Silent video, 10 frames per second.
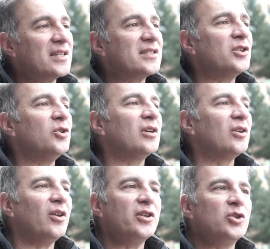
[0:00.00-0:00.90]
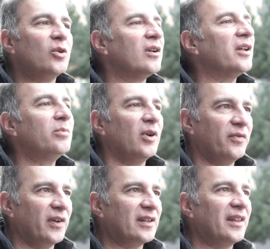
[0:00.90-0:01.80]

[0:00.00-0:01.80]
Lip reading: is that you acknowledge you're not perfect,